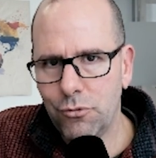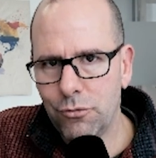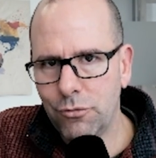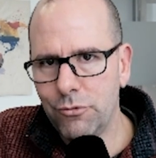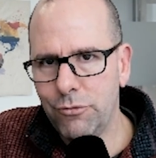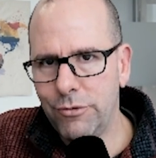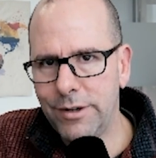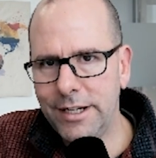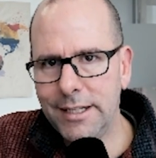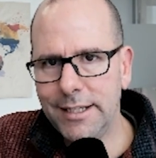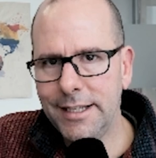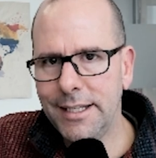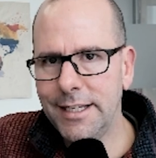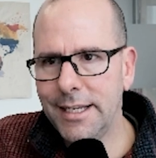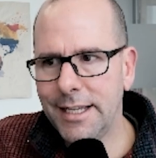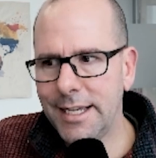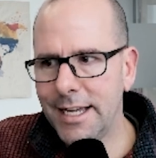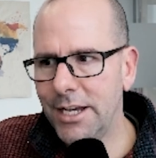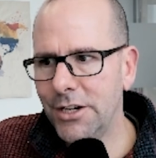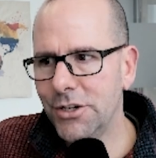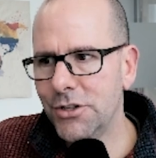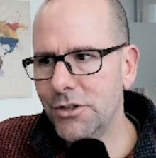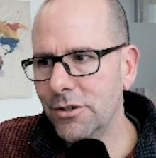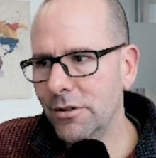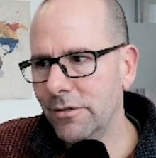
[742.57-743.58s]
real
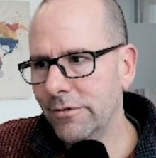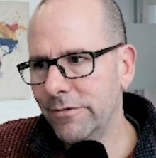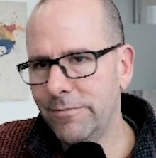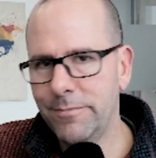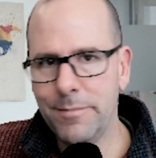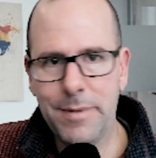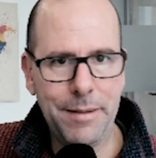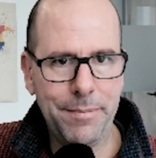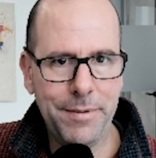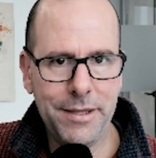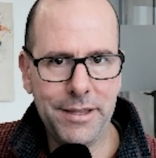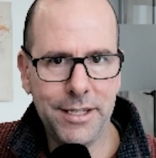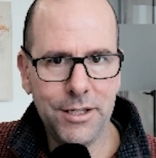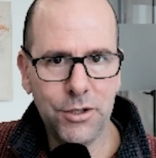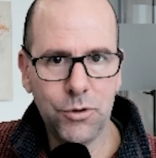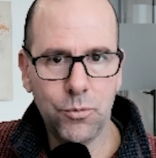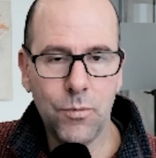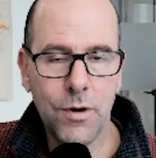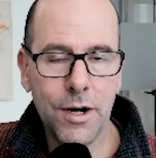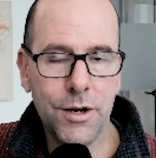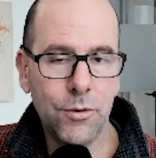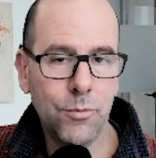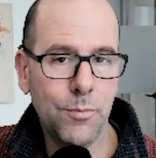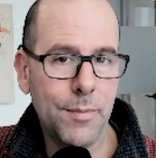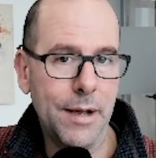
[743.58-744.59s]
indication of maybe there's
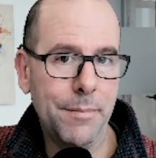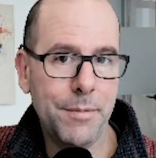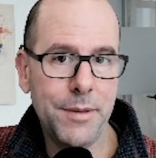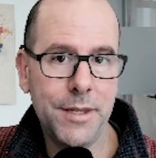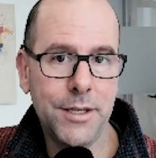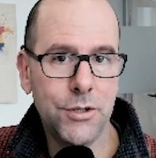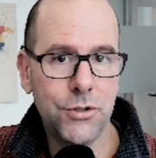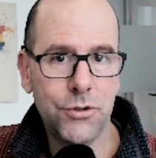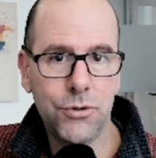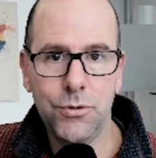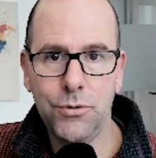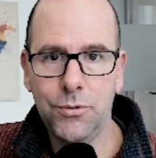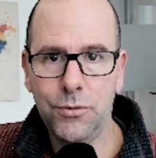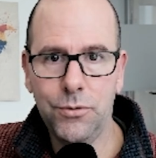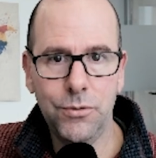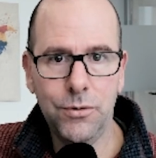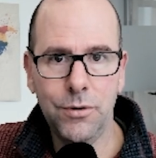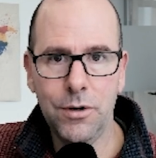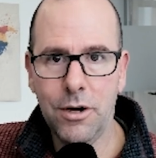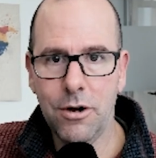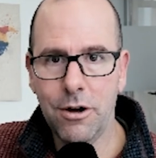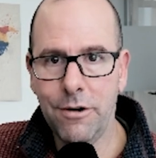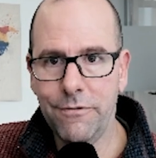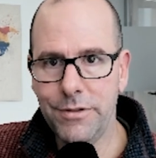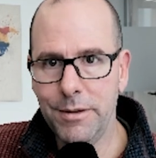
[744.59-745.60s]
one or maybe there's two
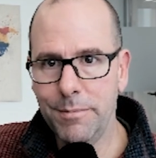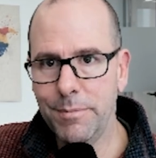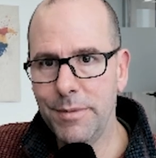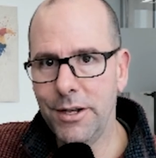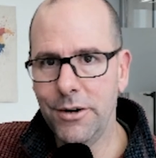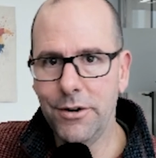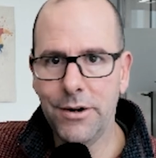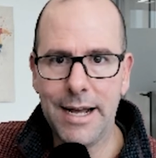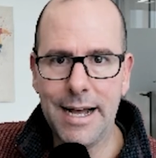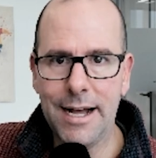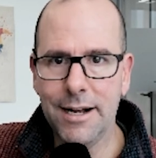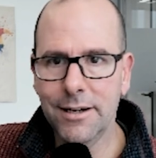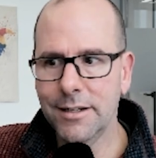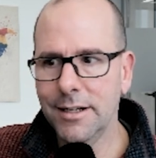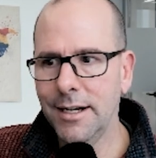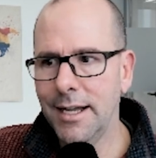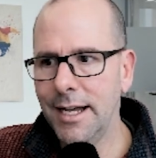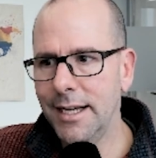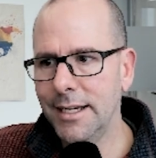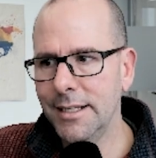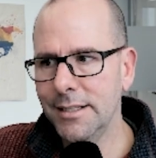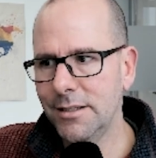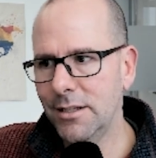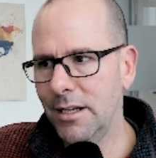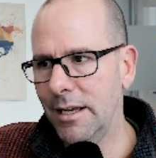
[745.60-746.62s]
of them that are
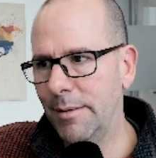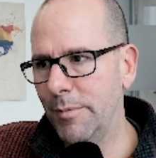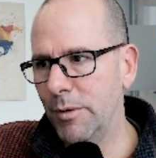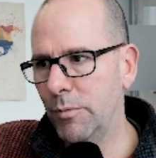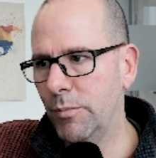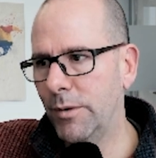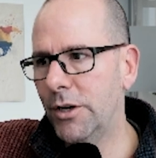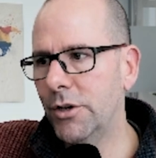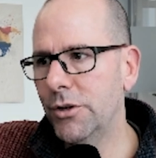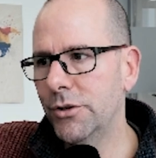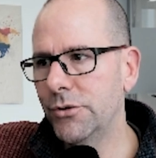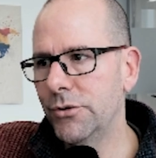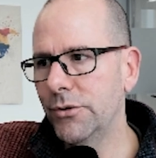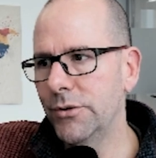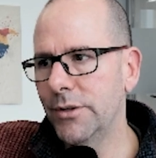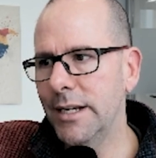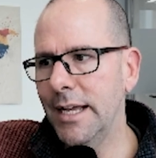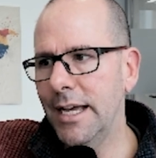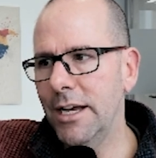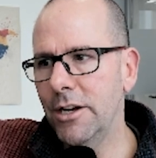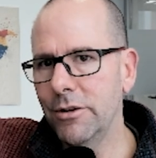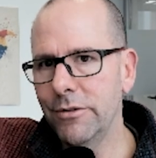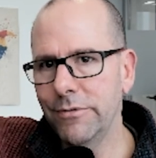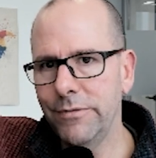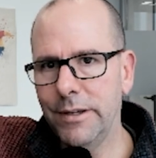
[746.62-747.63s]
outliers. I mean, we could do an
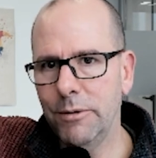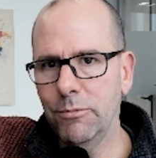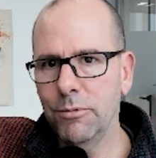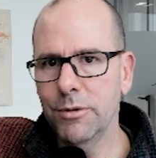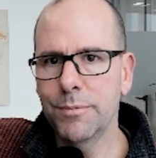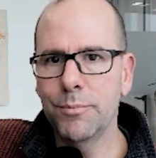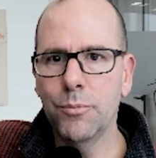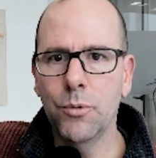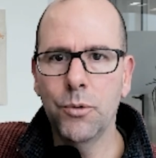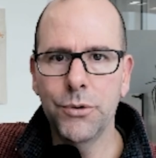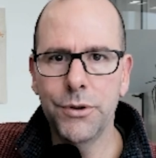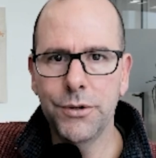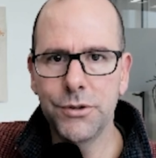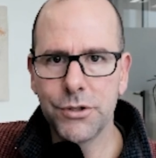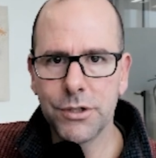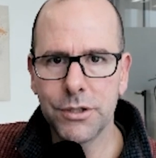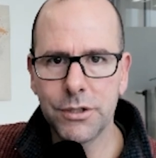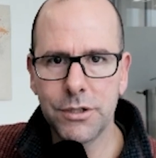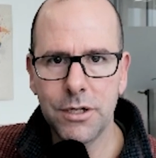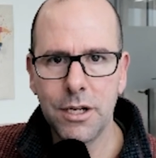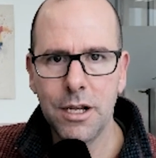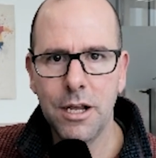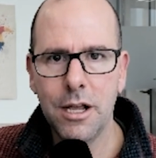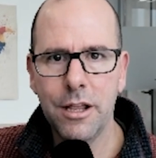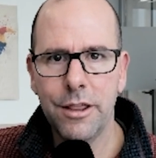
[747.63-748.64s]
AOV with more than
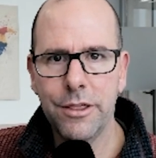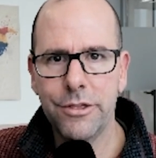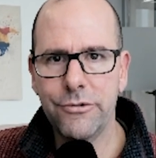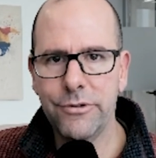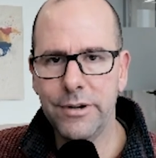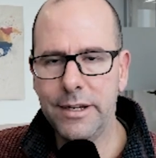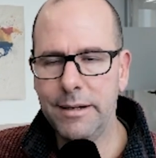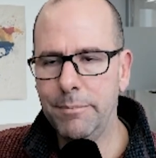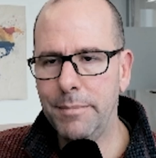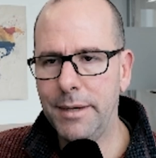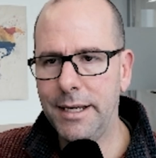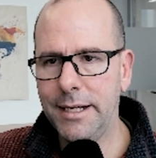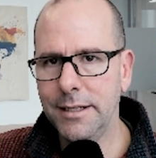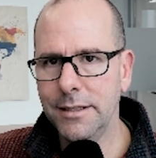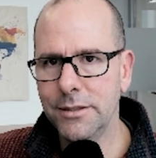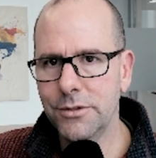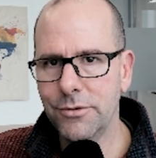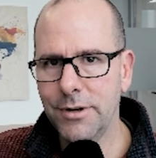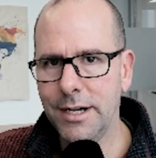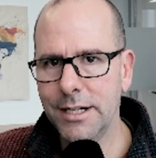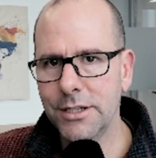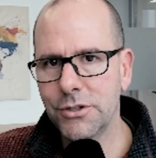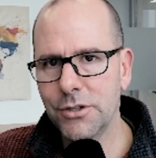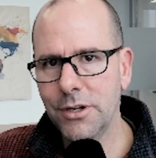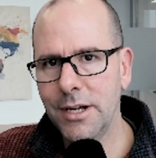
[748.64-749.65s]
just three means,
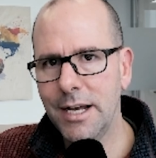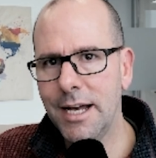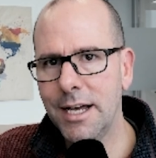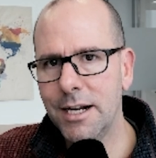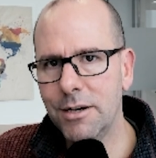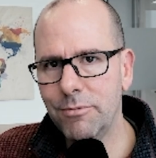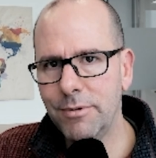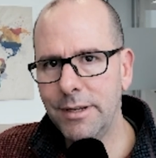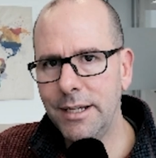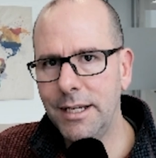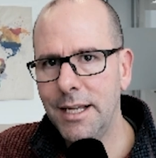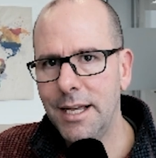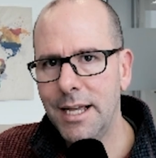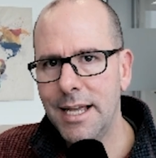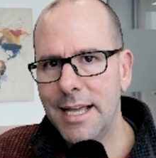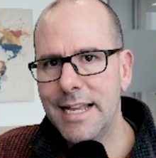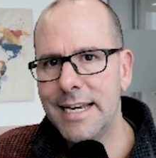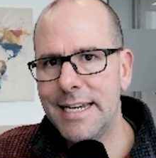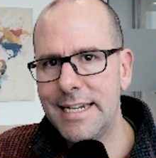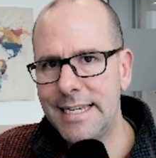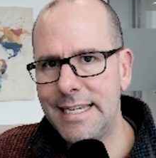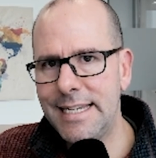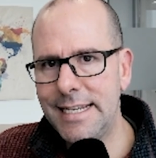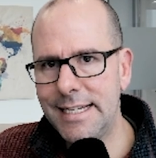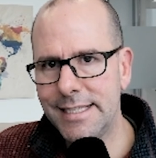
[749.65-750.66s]
right? So how do we
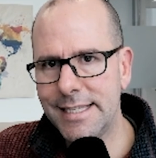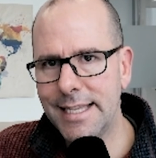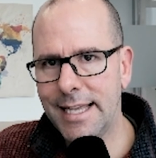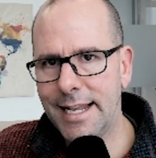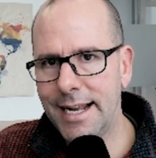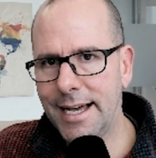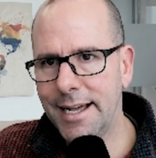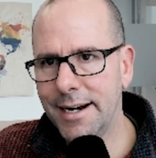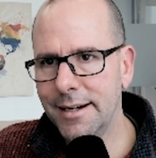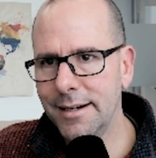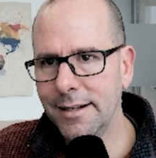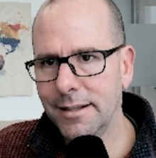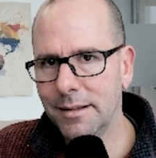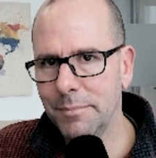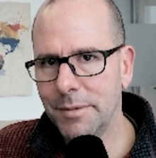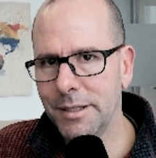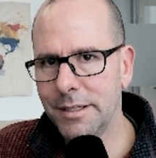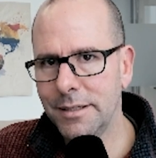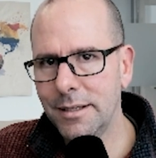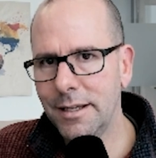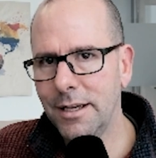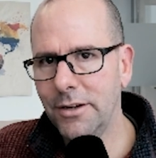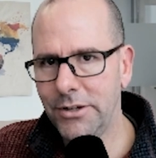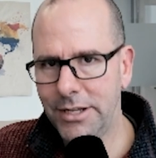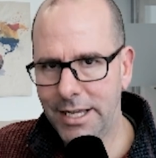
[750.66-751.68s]
tease that out a little
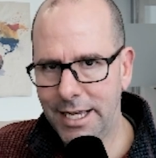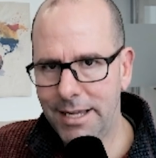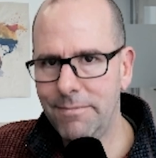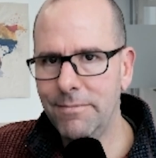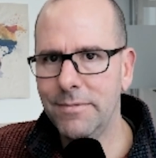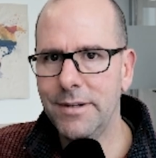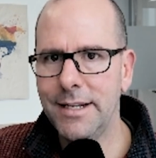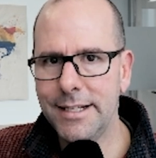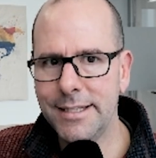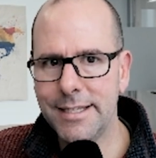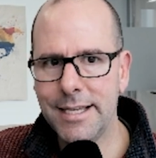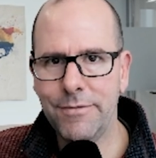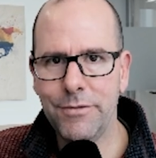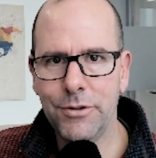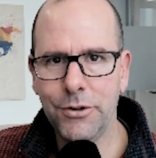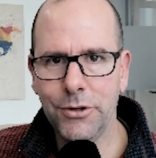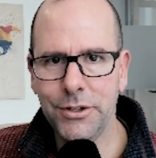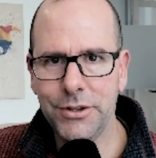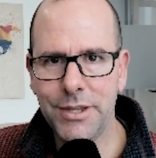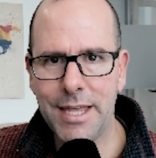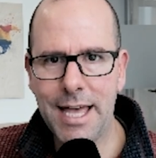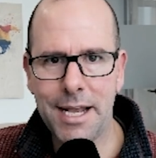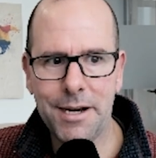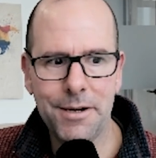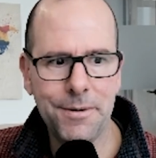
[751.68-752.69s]
bit? Okay, let's have a look
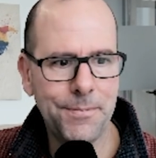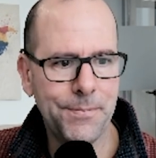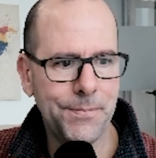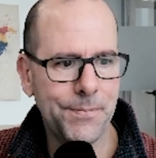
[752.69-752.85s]
at that.